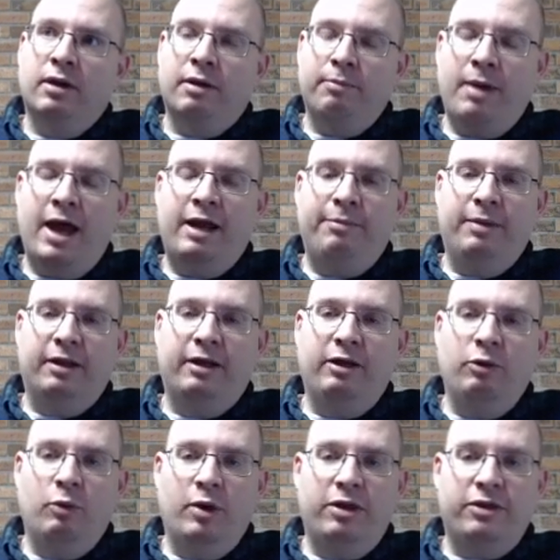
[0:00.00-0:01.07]

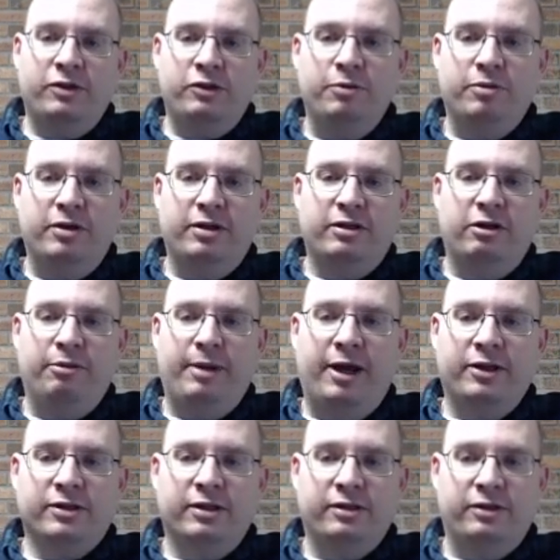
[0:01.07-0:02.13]
compatibility with the Super Nintendo
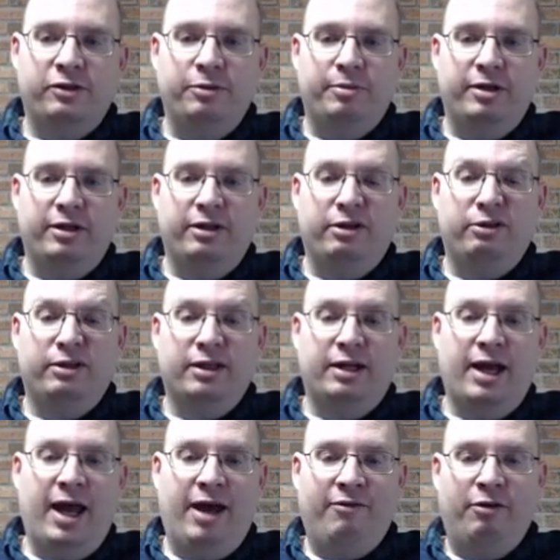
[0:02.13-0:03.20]
mouse, because the Super Nintendo did
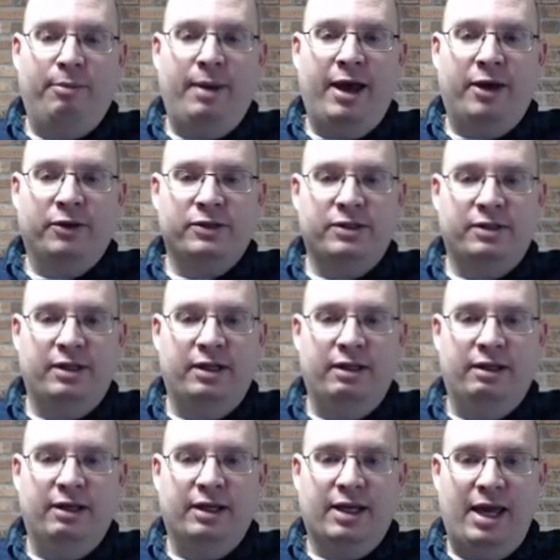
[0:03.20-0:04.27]
have a mouse
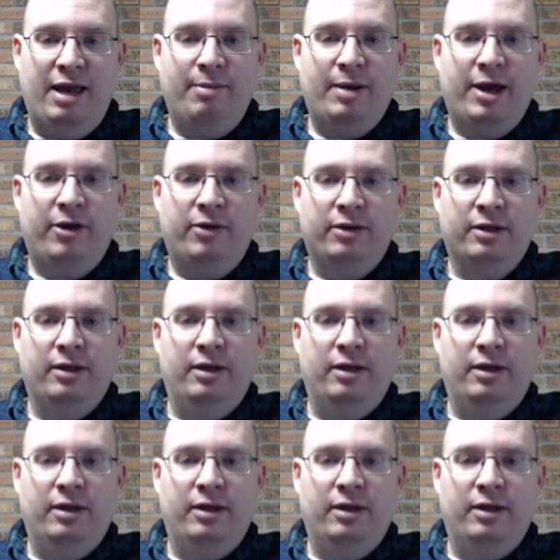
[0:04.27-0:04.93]
that came out,